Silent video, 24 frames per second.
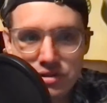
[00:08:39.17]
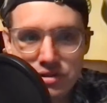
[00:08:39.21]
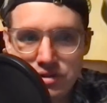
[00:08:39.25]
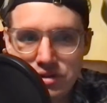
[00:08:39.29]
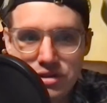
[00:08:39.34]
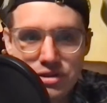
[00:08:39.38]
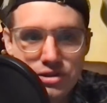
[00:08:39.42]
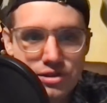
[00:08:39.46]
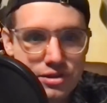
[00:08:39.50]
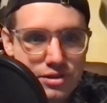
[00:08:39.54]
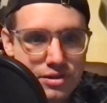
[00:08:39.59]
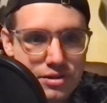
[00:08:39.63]

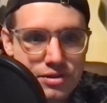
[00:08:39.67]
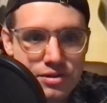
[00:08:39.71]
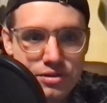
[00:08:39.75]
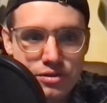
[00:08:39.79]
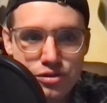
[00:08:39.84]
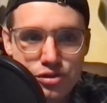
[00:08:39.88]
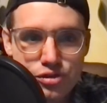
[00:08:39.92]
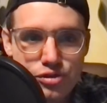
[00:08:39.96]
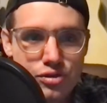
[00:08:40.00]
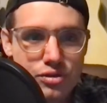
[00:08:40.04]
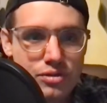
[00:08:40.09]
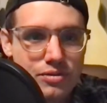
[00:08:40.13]
this
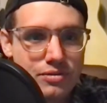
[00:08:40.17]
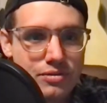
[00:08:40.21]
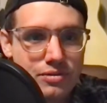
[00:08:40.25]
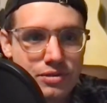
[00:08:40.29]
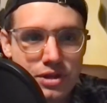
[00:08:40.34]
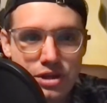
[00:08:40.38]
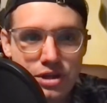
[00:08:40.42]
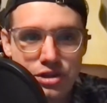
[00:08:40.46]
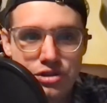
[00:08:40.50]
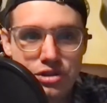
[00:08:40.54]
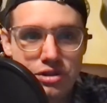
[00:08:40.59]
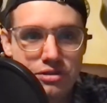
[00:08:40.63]
is
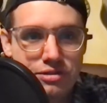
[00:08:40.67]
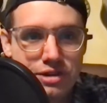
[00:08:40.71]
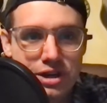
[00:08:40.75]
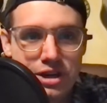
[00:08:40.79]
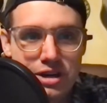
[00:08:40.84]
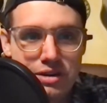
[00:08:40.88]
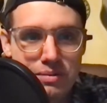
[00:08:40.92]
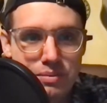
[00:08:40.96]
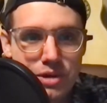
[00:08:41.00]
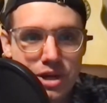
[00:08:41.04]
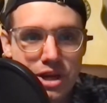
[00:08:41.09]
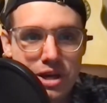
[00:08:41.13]
a
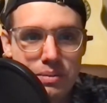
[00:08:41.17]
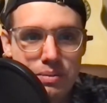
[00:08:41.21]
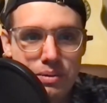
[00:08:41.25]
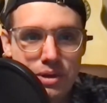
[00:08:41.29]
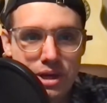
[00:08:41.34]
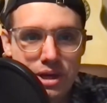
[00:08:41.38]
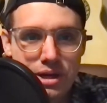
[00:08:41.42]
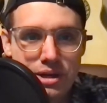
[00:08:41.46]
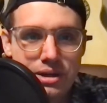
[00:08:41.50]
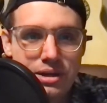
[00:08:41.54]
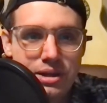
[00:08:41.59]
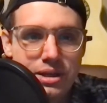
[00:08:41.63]
surefire NBA
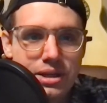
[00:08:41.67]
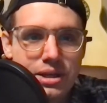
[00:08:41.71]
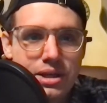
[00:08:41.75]
player.